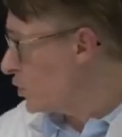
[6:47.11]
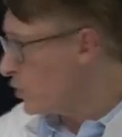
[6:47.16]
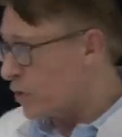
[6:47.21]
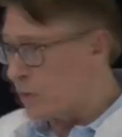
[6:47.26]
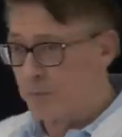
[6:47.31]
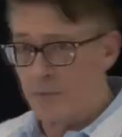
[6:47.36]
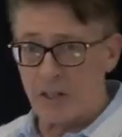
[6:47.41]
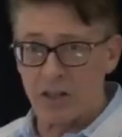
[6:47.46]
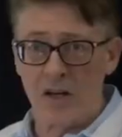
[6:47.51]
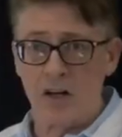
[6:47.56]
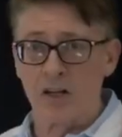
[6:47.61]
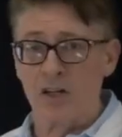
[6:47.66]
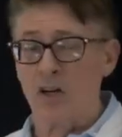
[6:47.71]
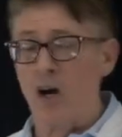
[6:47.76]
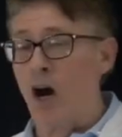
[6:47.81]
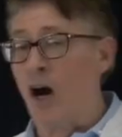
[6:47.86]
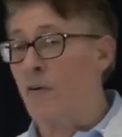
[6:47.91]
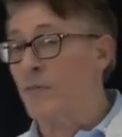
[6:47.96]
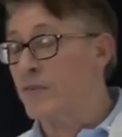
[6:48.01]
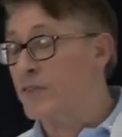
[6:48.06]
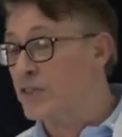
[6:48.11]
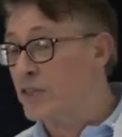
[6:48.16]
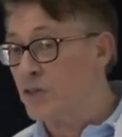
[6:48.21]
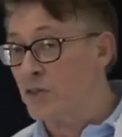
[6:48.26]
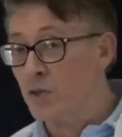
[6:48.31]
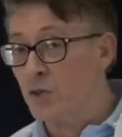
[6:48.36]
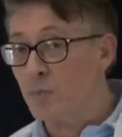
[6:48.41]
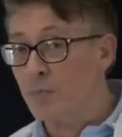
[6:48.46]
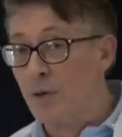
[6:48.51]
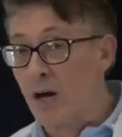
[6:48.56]
Europe. They got an office
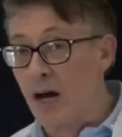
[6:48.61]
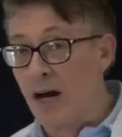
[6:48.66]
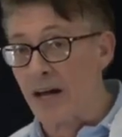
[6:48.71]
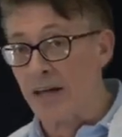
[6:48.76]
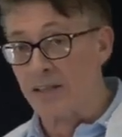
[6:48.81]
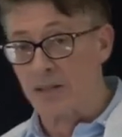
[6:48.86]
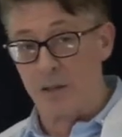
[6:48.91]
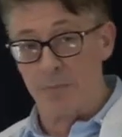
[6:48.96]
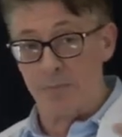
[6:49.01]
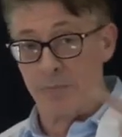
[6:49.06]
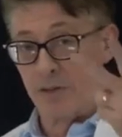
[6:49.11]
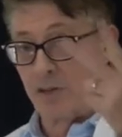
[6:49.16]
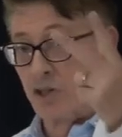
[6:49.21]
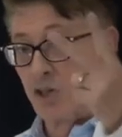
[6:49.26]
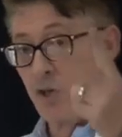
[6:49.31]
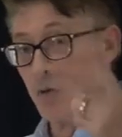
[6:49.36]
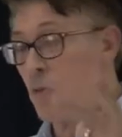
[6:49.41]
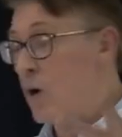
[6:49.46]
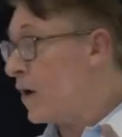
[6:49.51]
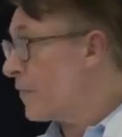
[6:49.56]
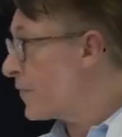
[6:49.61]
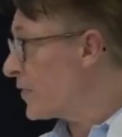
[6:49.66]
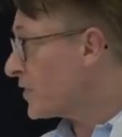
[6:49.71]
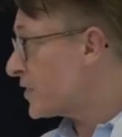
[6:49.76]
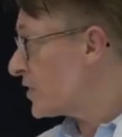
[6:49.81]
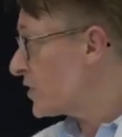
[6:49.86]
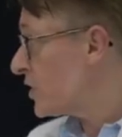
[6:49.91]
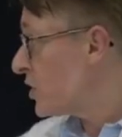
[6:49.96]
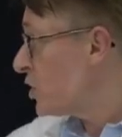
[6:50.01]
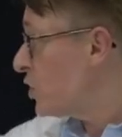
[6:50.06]
in Dubai. They built 2
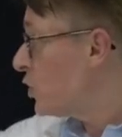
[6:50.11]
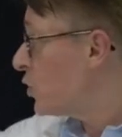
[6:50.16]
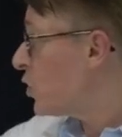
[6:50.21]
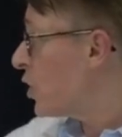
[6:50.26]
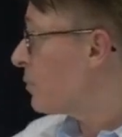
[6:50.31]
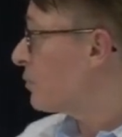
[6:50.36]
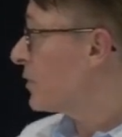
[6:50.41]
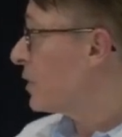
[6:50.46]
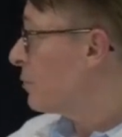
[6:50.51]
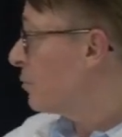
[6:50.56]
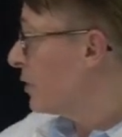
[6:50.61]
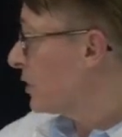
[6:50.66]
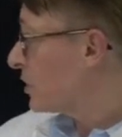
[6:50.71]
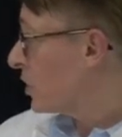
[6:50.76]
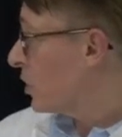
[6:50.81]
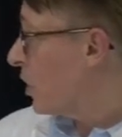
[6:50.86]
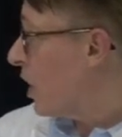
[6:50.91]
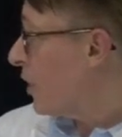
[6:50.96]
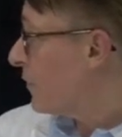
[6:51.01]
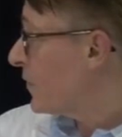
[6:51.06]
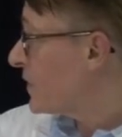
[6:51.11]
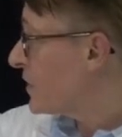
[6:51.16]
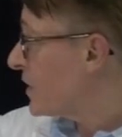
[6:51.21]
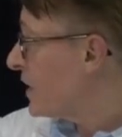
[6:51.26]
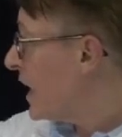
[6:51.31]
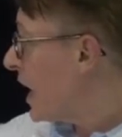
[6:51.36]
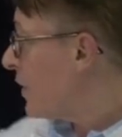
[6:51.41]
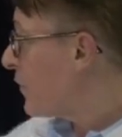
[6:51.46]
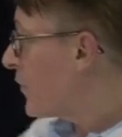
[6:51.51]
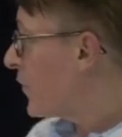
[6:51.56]
offices in Europe. They built an office
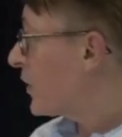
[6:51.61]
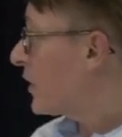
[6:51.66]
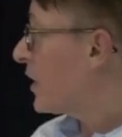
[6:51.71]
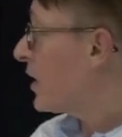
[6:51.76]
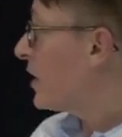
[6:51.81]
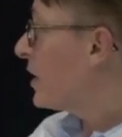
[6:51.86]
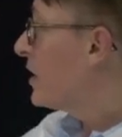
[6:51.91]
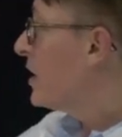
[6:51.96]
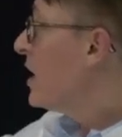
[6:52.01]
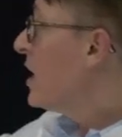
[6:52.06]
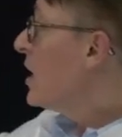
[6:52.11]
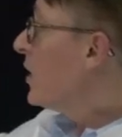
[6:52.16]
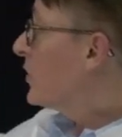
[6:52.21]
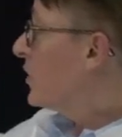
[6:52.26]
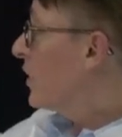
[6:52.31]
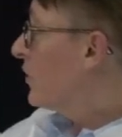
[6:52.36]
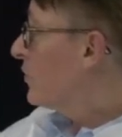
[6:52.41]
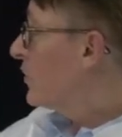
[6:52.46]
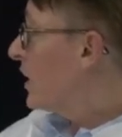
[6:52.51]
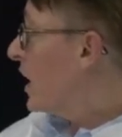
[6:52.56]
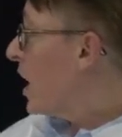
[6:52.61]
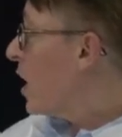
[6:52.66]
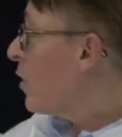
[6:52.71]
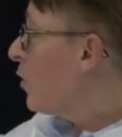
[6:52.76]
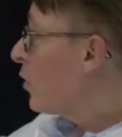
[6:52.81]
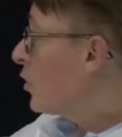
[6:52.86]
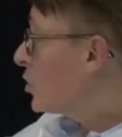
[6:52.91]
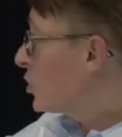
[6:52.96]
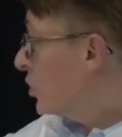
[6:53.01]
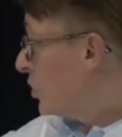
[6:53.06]
in Africa. They've
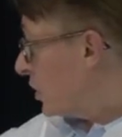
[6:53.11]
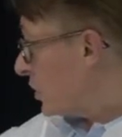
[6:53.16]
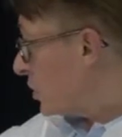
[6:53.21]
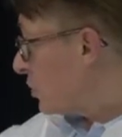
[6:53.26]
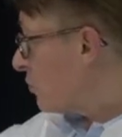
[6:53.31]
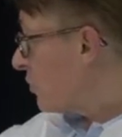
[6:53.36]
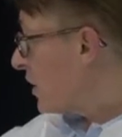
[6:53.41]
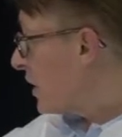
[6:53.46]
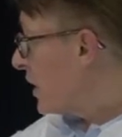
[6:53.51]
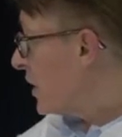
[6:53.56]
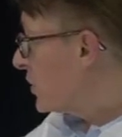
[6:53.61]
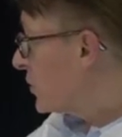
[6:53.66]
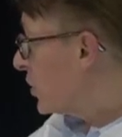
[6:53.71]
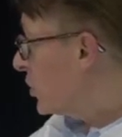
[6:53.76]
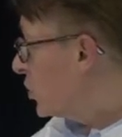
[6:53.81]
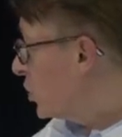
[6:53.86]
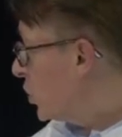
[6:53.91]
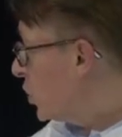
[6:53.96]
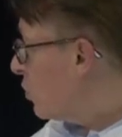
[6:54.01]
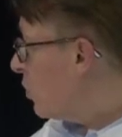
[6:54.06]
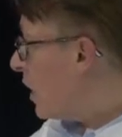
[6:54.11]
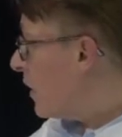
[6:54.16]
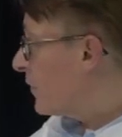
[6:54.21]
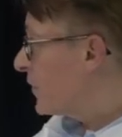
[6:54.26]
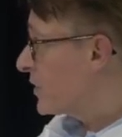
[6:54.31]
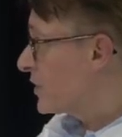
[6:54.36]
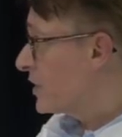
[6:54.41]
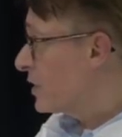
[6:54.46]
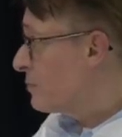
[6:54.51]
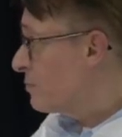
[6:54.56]
now just released a new
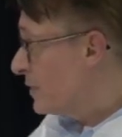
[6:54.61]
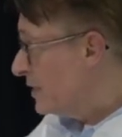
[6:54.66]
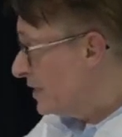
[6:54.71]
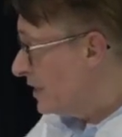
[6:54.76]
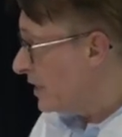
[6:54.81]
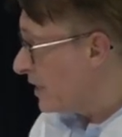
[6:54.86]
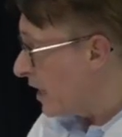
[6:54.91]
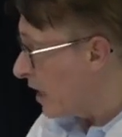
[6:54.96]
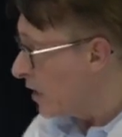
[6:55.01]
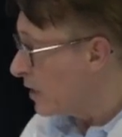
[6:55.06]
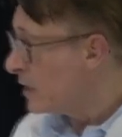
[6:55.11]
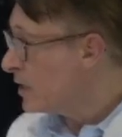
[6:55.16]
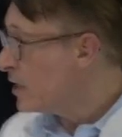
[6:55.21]
office in Manila.